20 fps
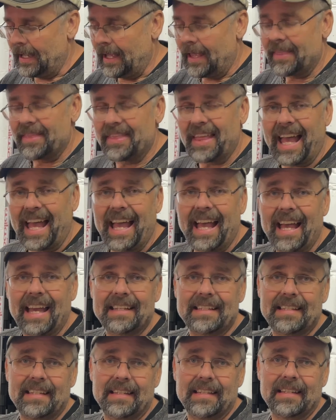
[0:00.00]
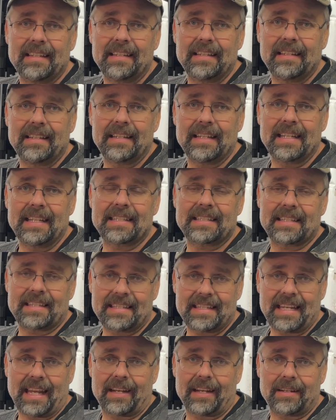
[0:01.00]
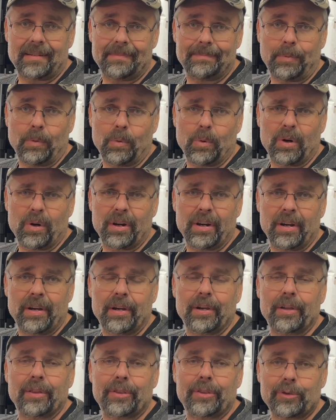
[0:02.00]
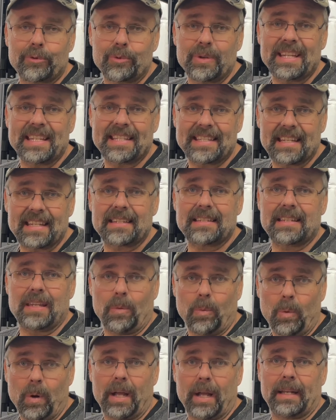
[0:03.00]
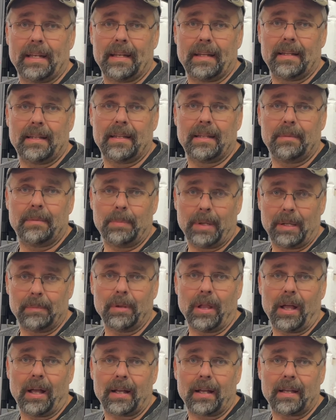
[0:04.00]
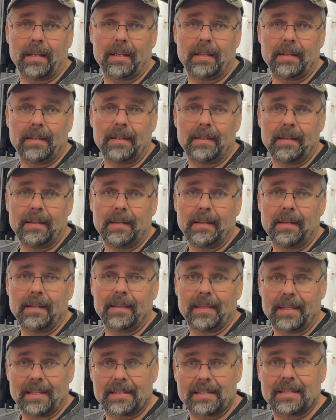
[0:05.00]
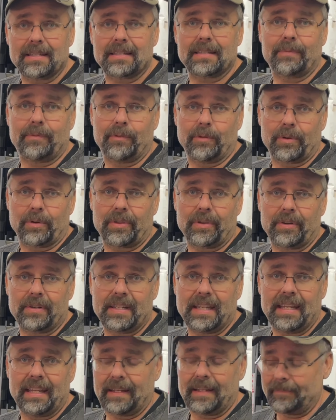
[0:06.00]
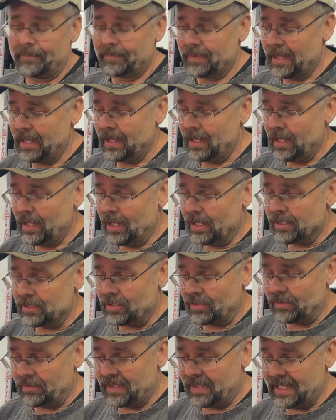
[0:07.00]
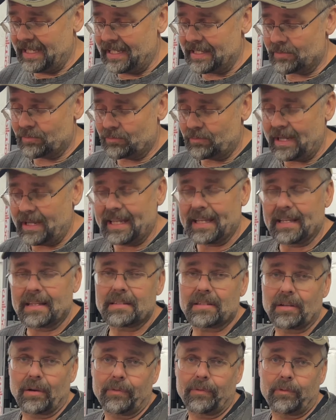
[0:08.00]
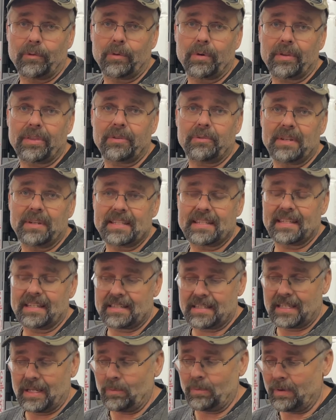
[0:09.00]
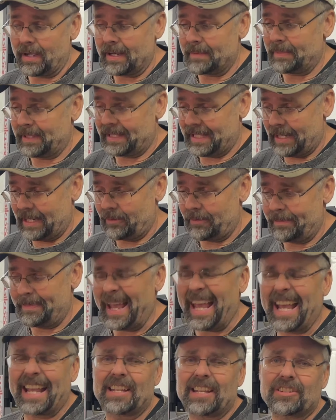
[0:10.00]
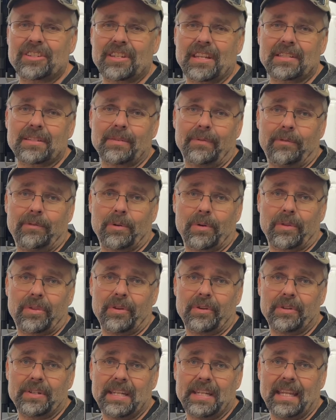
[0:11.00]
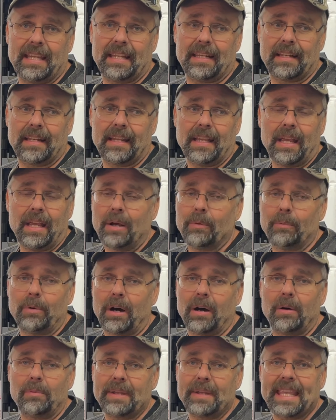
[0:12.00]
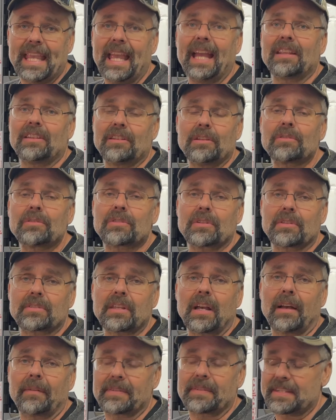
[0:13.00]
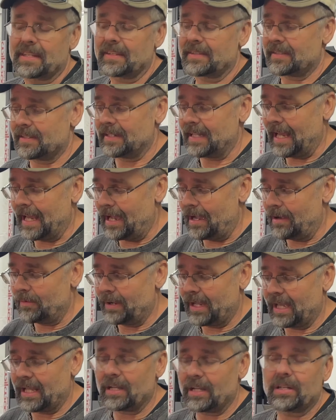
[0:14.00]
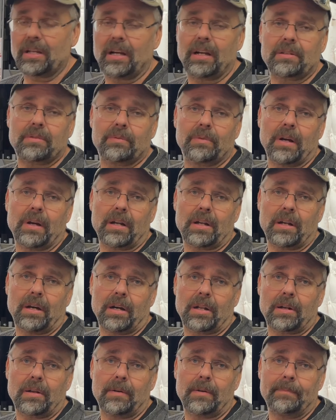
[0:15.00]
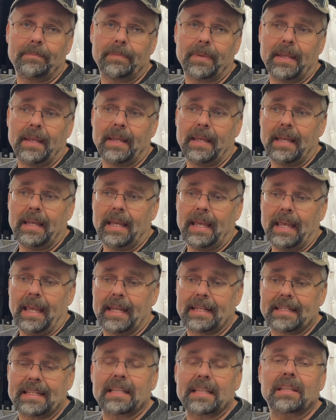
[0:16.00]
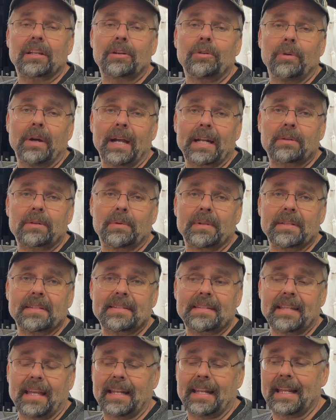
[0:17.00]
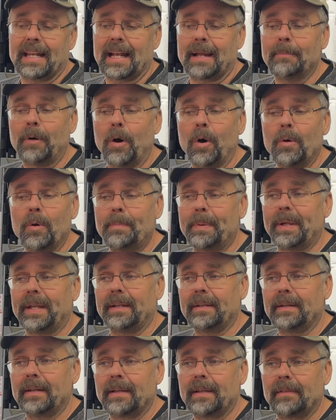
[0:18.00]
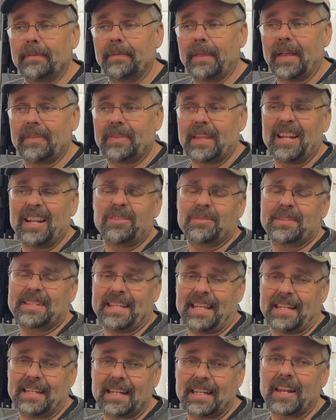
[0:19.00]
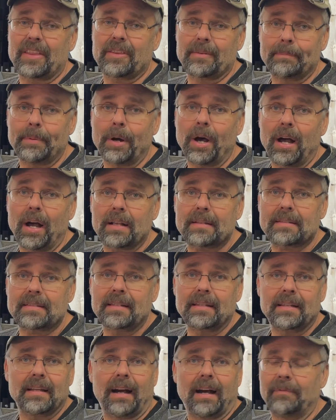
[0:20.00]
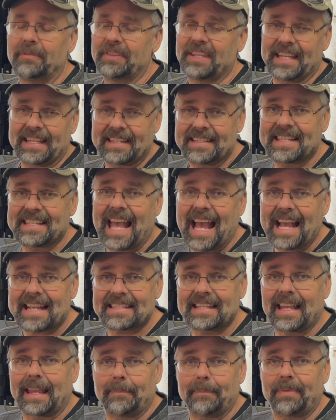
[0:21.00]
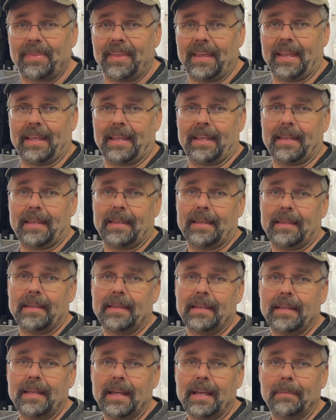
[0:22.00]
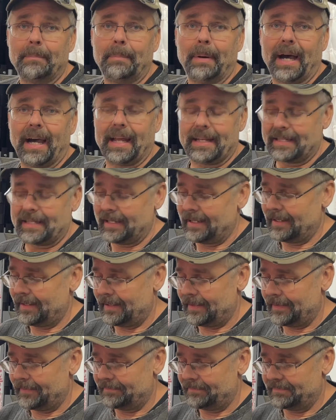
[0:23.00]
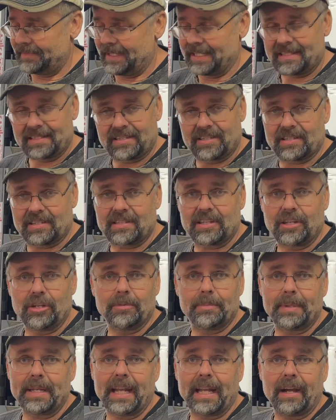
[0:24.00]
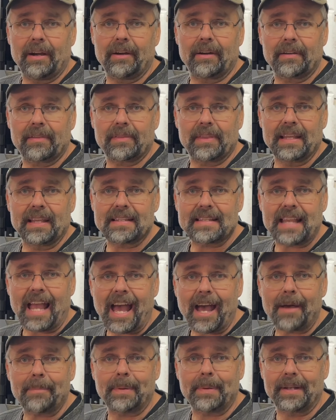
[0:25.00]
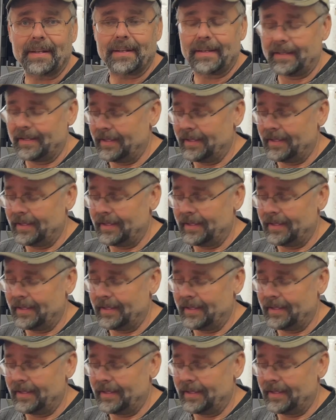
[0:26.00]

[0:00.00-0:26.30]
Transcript: That is a standard bore 361 big block. This is a 413. So these rings are 4361, but they were packaged as a 413. Well, we can't use those obviously. So now we got to talk to Rock Auto and get the correct ones sent. And I'm hoping that they don't send another box of the exact same thing. But it's just human error. Things happen.